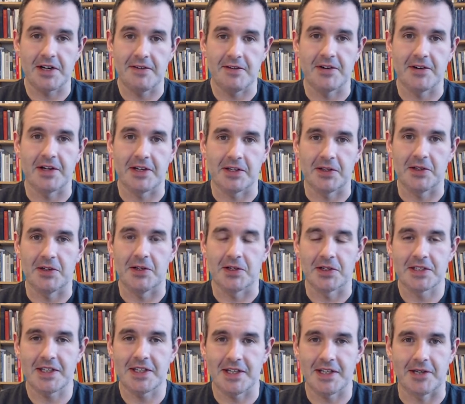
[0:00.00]
very long
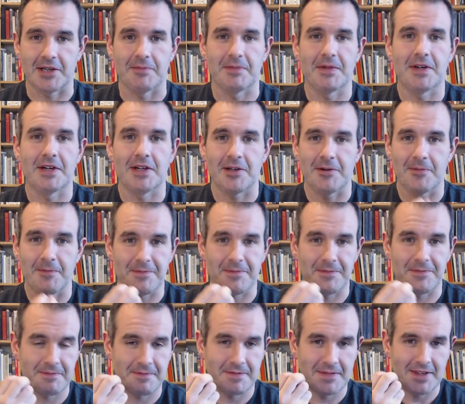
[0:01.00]
time.
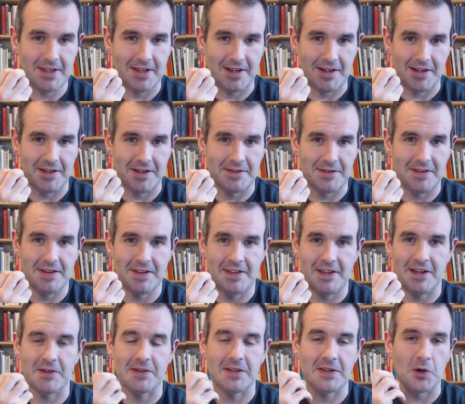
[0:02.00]

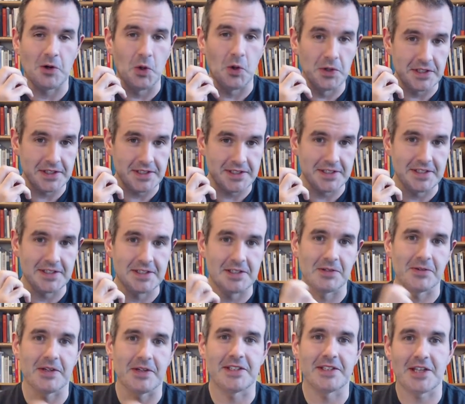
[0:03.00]
They are the oldest
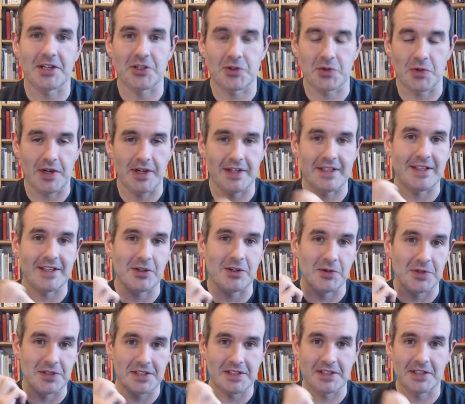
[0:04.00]
distillery in Sichuan and the
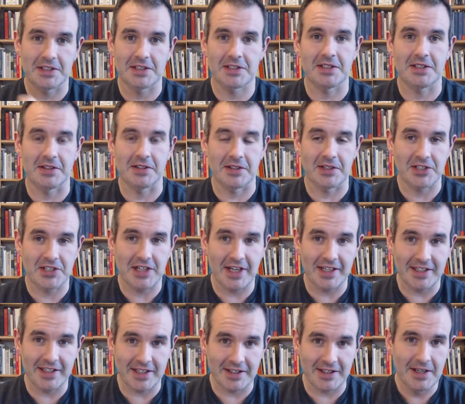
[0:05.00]
oldest distillery in
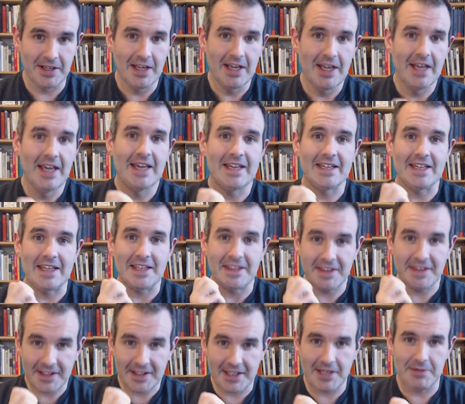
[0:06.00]
China, and I
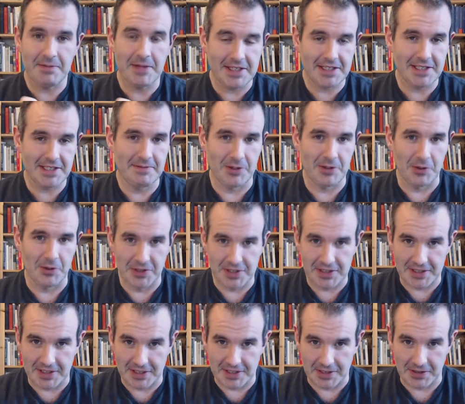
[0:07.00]
think that makes them the
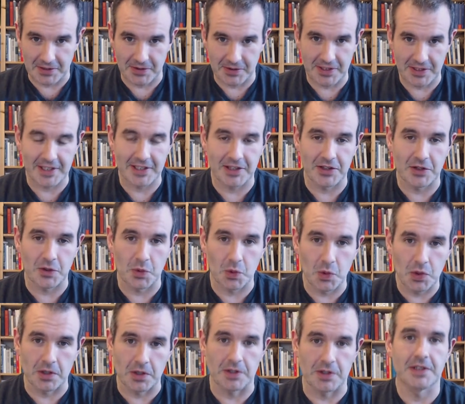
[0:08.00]
oldest distillery in the
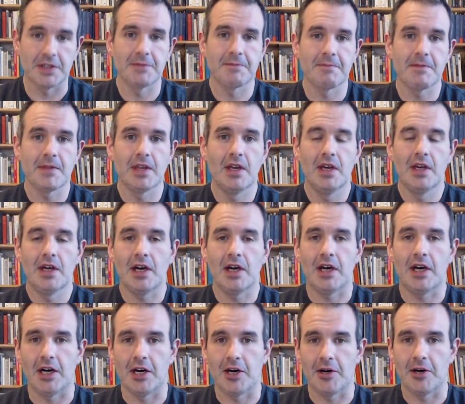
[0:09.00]
world.
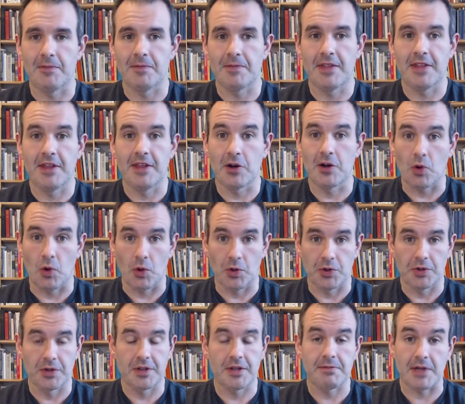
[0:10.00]
They're
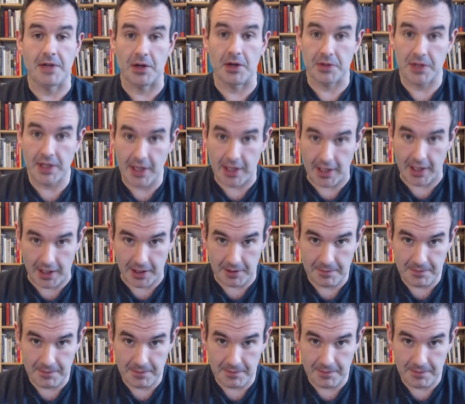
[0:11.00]
older than Mount Gay.